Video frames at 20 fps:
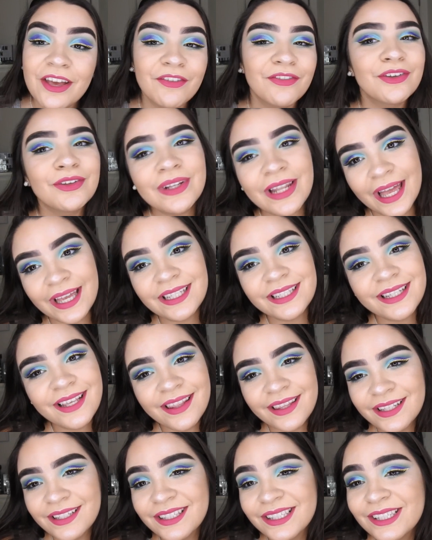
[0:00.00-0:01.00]
If you
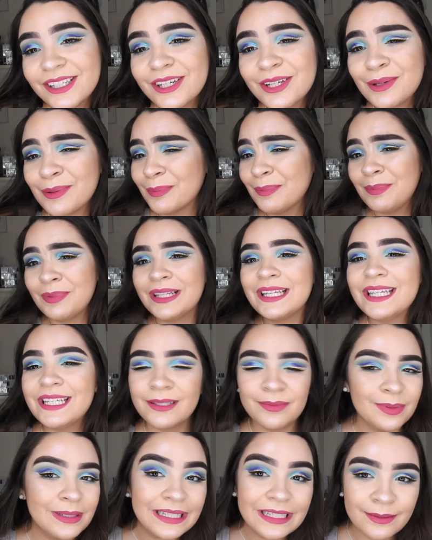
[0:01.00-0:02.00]
liked this look,
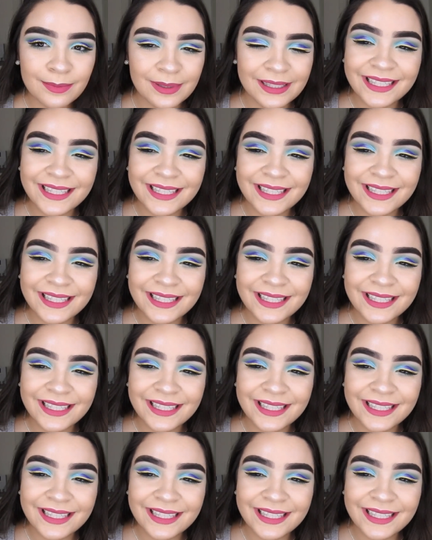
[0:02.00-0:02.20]
please, please,